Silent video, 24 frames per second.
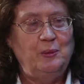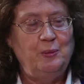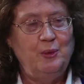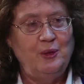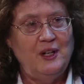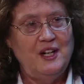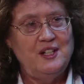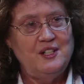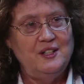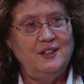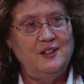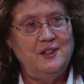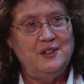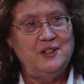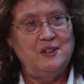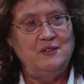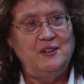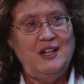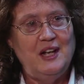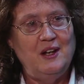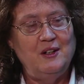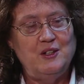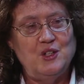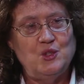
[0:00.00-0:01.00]
impressions
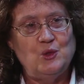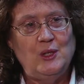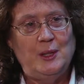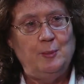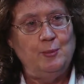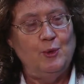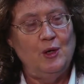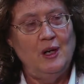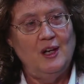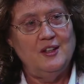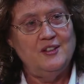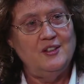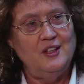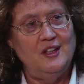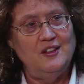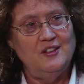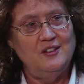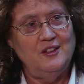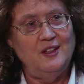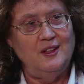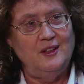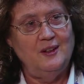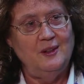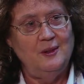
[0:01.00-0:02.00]
of downstream
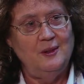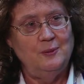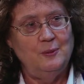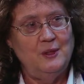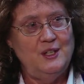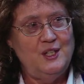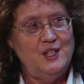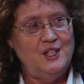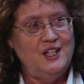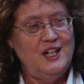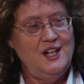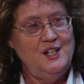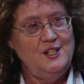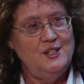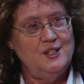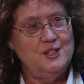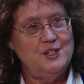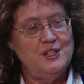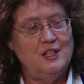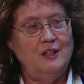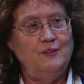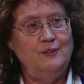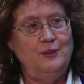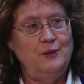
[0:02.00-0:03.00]
processing. What
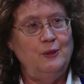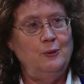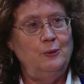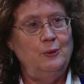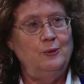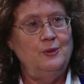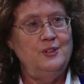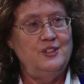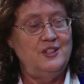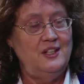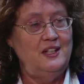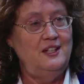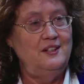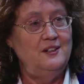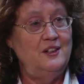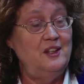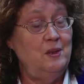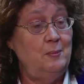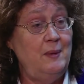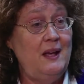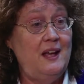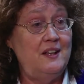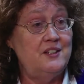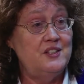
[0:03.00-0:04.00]
changes have you seen in the
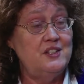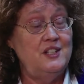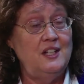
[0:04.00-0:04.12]
past